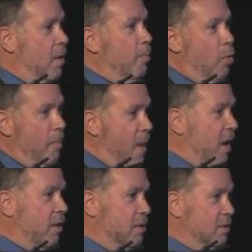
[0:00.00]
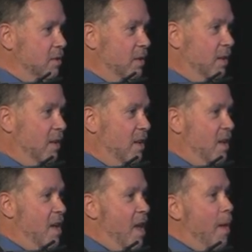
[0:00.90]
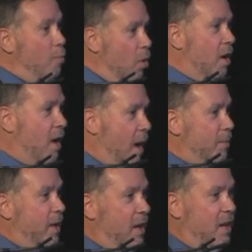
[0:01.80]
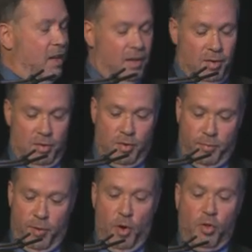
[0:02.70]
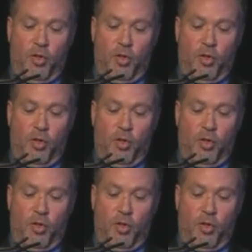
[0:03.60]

more modern and more accommodating to folks.